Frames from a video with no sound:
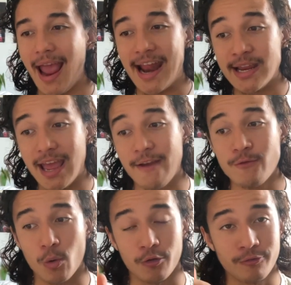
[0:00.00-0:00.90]
And if
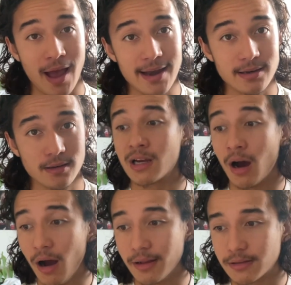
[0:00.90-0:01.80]
you are fat,
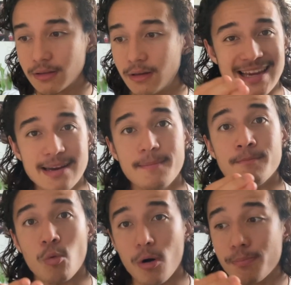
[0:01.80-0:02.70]
cut. Eat
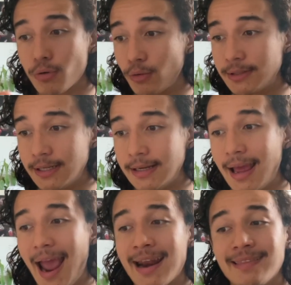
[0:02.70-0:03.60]
more
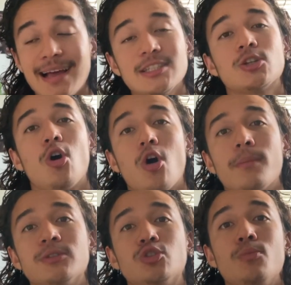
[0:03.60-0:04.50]
protein and less
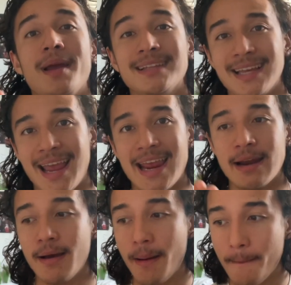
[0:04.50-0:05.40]
carbs to
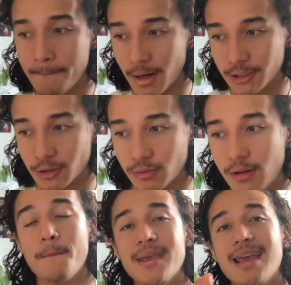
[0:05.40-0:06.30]
maintain muscle.
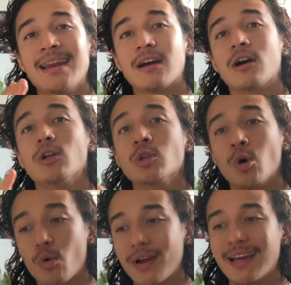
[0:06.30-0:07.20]
Be in a
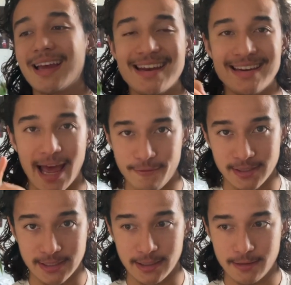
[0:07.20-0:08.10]
caloric
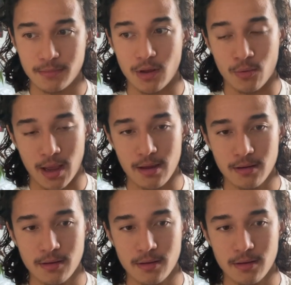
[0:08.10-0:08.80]
deficit, okay?